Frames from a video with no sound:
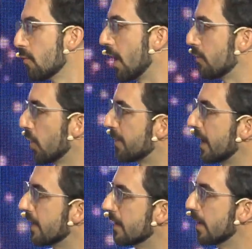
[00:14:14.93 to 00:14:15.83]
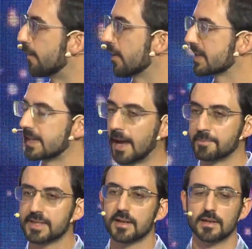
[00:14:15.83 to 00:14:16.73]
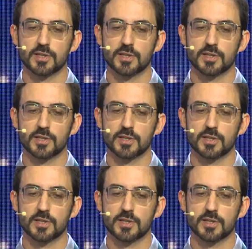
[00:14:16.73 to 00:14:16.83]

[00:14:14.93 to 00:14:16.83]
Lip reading: Well, we obtain it in different steps.